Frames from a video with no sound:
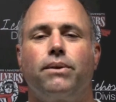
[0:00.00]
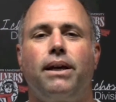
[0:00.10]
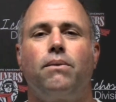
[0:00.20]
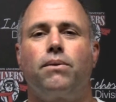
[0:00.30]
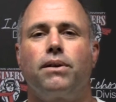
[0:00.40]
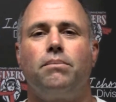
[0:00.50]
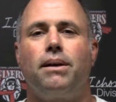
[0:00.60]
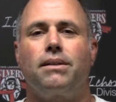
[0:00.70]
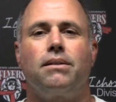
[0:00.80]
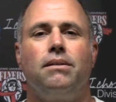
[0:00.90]
We can't worry
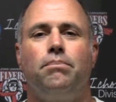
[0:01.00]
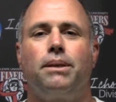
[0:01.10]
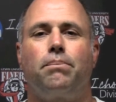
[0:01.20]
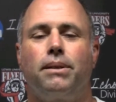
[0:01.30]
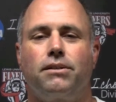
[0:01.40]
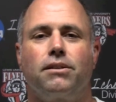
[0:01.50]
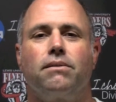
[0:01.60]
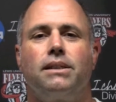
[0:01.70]
about the big picture.